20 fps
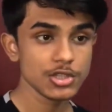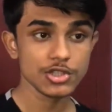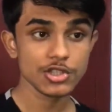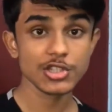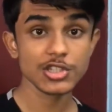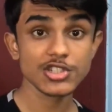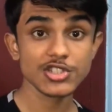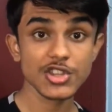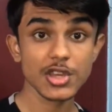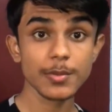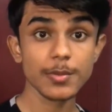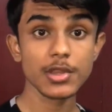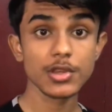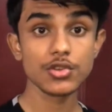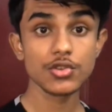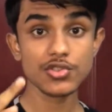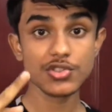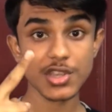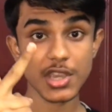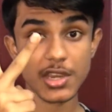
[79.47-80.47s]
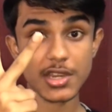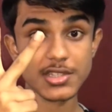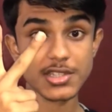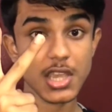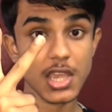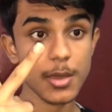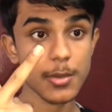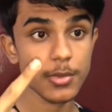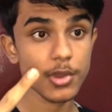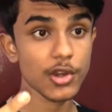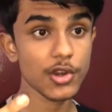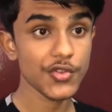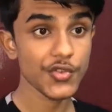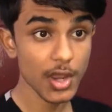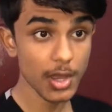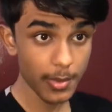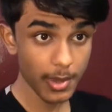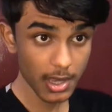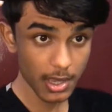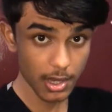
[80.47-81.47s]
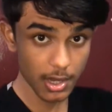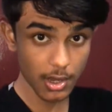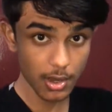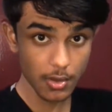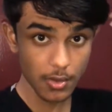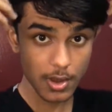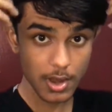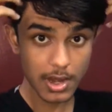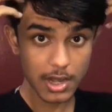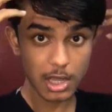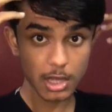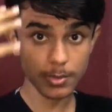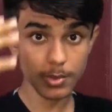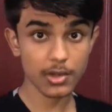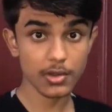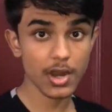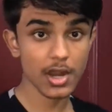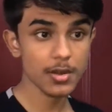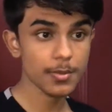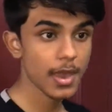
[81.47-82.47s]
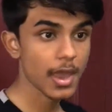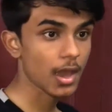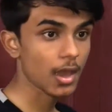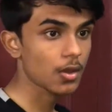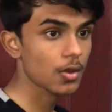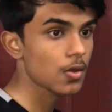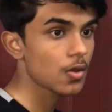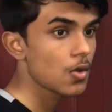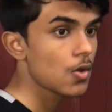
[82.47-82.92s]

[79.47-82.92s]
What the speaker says: So just give me 2 seconds. I'm gonna dry my hair and I'll be right back.